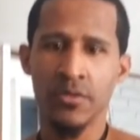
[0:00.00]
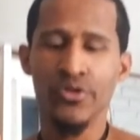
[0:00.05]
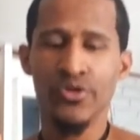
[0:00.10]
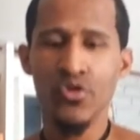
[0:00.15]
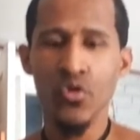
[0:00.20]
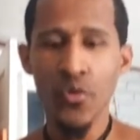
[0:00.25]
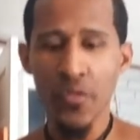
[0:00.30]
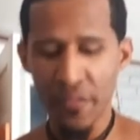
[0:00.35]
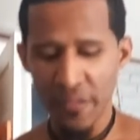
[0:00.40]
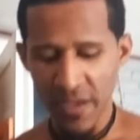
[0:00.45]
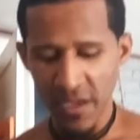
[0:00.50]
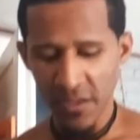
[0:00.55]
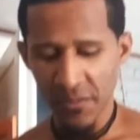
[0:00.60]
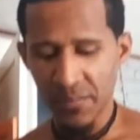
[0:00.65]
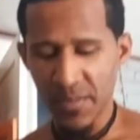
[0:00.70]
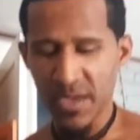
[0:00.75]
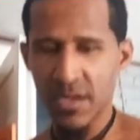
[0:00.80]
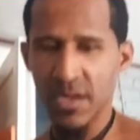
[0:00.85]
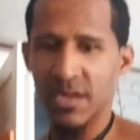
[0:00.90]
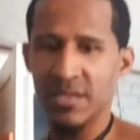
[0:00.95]
Do things
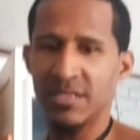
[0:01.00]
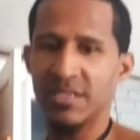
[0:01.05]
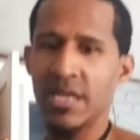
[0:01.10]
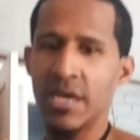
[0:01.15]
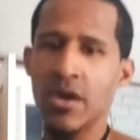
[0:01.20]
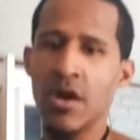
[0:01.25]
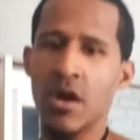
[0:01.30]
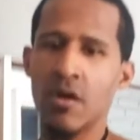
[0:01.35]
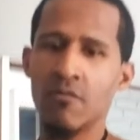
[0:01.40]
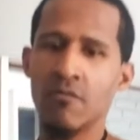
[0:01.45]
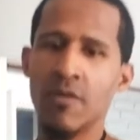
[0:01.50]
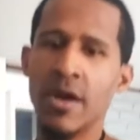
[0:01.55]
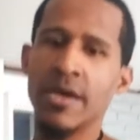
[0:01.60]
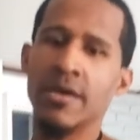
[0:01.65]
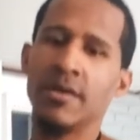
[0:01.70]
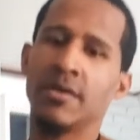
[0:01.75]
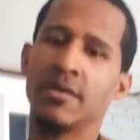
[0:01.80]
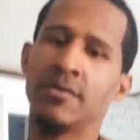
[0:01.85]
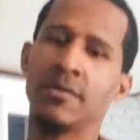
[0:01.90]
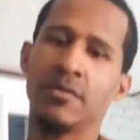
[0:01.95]
because they are
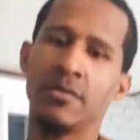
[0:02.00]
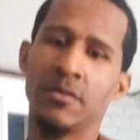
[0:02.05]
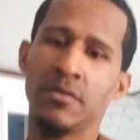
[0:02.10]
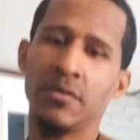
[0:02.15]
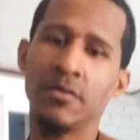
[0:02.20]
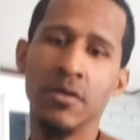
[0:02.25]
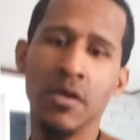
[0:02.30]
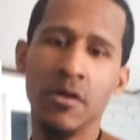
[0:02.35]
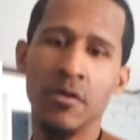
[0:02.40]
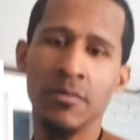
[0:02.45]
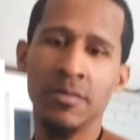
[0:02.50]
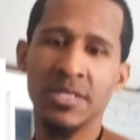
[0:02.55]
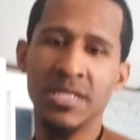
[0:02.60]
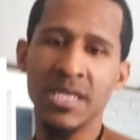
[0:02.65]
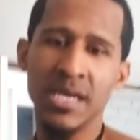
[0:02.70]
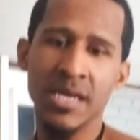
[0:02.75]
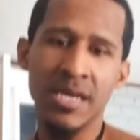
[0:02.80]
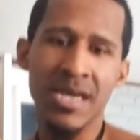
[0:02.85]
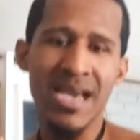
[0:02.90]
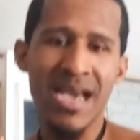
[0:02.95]
right. You know what I'm
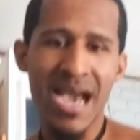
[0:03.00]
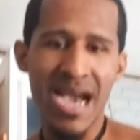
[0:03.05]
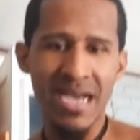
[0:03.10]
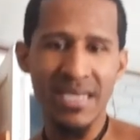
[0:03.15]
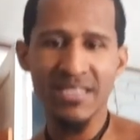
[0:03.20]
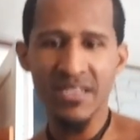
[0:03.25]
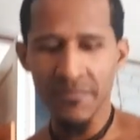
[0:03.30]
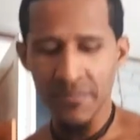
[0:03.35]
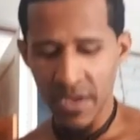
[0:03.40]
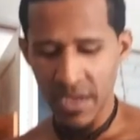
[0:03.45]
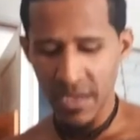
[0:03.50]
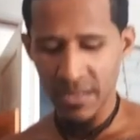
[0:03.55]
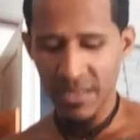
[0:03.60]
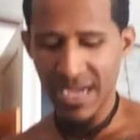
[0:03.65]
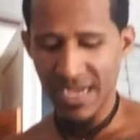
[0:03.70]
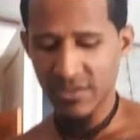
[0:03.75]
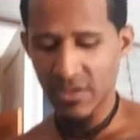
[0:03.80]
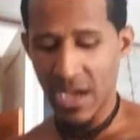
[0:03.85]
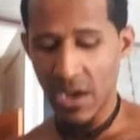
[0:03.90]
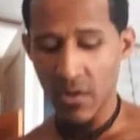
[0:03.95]
saying? As a man,
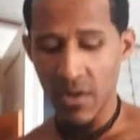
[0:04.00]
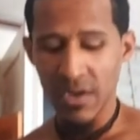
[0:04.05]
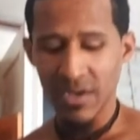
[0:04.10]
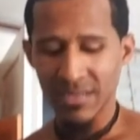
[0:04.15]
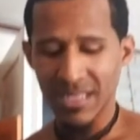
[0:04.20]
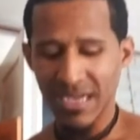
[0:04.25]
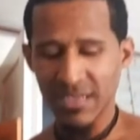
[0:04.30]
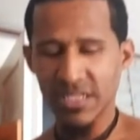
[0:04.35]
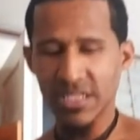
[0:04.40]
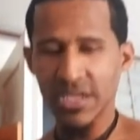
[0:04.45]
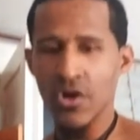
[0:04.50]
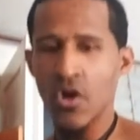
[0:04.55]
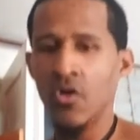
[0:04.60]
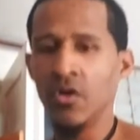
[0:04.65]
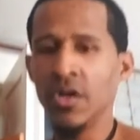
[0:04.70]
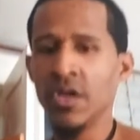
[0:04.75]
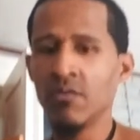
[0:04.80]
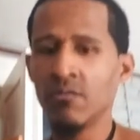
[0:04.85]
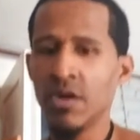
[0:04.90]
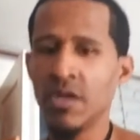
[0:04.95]
that's the
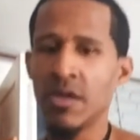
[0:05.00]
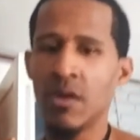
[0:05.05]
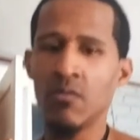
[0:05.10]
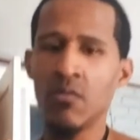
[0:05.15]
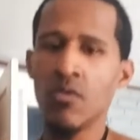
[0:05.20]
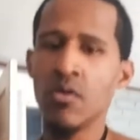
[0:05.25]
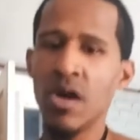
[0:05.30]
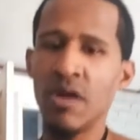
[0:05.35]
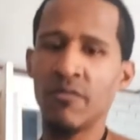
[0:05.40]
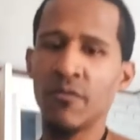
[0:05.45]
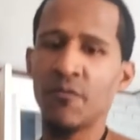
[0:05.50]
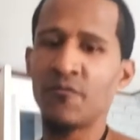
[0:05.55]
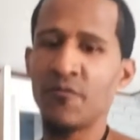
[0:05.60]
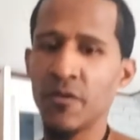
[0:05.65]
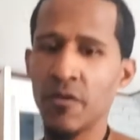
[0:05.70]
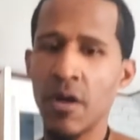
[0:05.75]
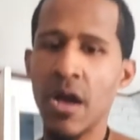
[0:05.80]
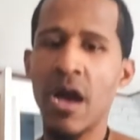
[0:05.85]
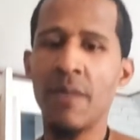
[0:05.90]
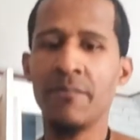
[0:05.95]
only way that we'll ever
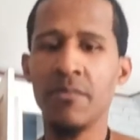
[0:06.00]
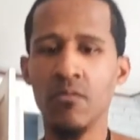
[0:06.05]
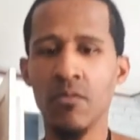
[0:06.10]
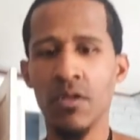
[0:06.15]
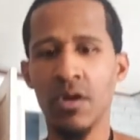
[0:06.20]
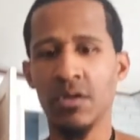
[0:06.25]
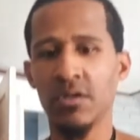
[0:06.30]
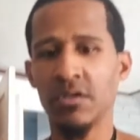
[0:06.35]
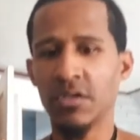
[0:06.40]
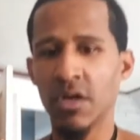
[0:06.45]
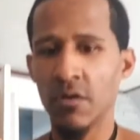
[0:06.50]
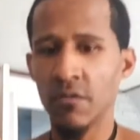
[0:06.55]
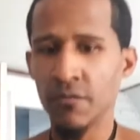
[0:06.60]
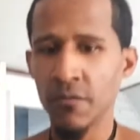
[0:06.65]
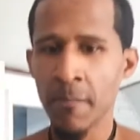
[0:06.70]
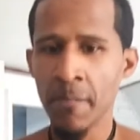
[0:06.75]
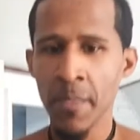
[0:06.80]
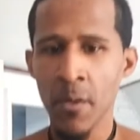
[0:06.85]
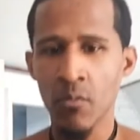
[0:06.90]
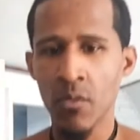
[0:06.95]
feel happy with ourselves.
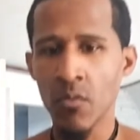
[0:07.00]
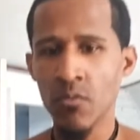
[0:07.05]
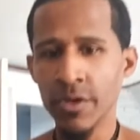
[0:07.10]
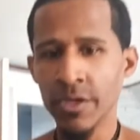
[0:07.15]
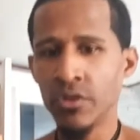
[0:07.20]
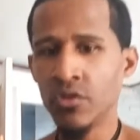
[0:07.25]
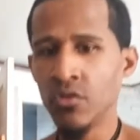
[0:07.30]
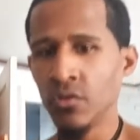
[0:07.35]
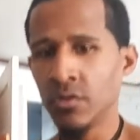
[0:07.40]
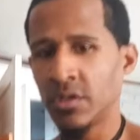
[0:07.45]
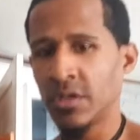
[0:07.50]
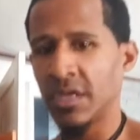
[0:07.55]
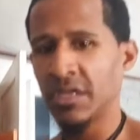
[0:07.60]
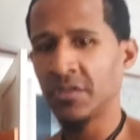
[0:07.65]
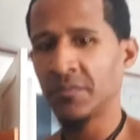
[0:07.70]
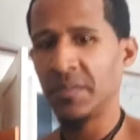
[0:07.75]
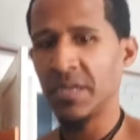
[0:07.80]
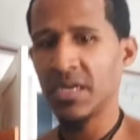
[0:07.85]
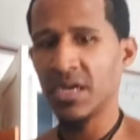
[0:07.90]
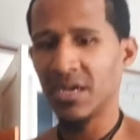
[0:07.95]
When we do
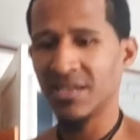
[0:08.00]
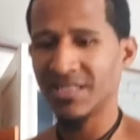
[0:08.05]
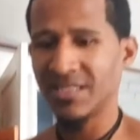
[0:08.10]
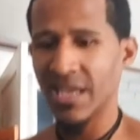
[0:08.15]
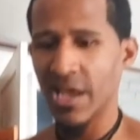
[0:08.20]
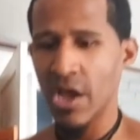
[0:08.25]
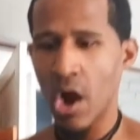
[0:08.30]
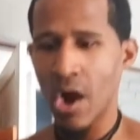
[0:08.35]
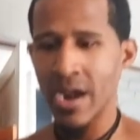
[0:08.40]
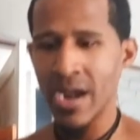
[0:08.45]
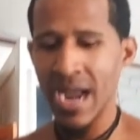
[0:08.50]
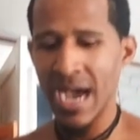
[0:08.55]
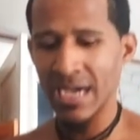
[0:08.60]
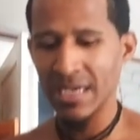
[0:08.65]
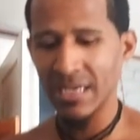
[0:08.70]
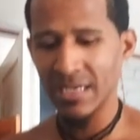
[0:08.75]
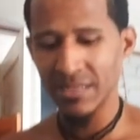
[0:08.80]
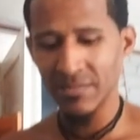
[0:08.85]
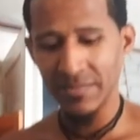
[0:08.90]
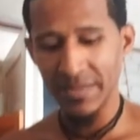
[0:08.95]
things because they
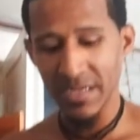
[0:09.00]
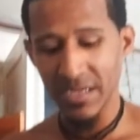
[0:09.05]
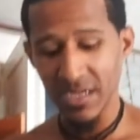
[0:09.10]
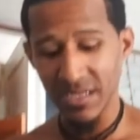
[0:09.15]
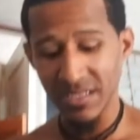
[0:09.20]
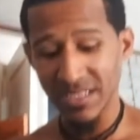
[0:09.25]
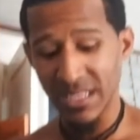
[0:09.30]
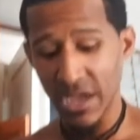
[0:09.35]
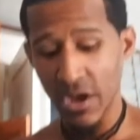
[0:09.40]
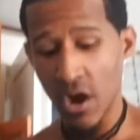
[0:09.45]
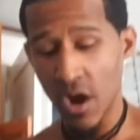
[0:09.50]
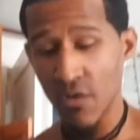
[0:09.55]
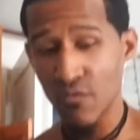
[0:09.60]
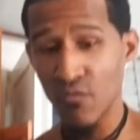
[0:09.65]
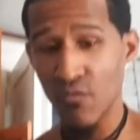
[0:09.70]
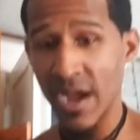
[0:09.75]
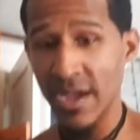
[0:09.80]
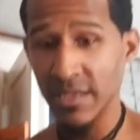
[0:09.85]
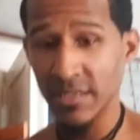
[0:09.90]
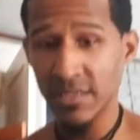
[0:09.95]
are because they are
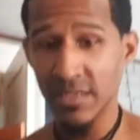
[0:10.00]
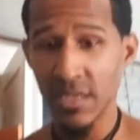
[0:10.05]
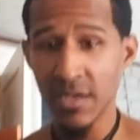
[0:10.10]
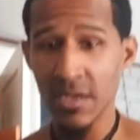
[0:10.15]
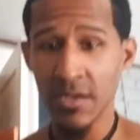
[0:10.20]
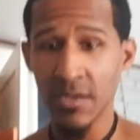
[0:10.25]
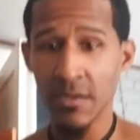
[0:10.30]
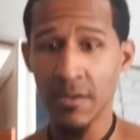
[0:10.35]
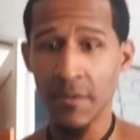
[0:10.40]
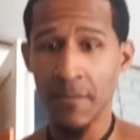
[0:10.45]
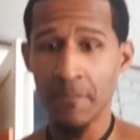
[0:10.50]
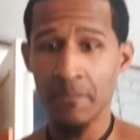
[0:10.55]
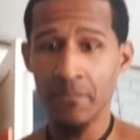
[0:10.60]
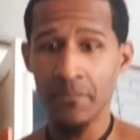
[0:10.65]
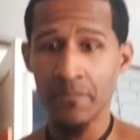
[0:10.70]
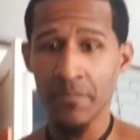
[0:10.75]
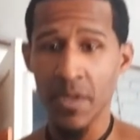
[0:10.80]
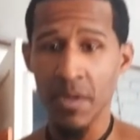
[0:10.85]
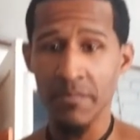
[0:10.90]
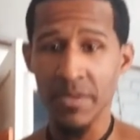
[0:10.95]
right,
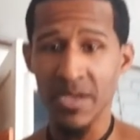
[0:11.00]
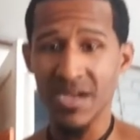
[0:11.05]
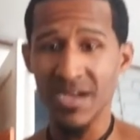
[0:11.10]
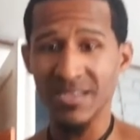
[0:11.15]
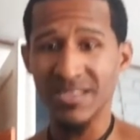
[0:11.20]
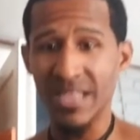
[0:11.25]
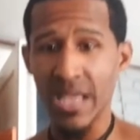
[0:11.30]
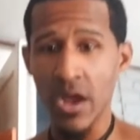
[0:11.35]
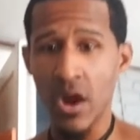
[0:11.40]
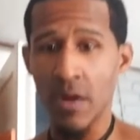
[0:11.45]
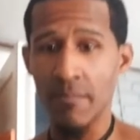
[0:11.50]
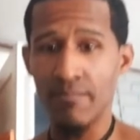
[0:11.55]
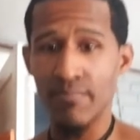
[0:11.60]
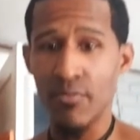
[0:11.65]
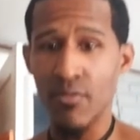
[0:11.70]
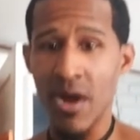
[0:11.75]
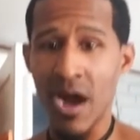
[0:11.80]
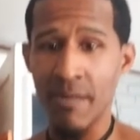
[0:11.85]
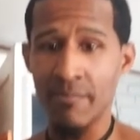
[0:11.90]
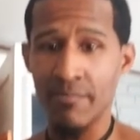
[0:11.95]
because they are
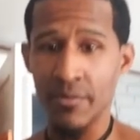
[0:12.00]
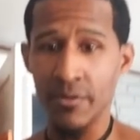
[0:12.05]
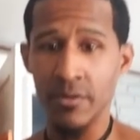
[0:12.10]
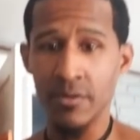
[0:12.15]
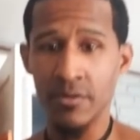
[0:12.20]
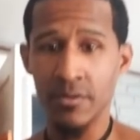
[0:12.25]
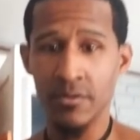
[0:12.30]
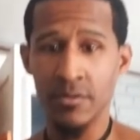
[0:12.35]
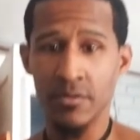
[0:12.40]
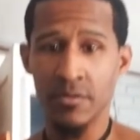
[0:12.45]
proper.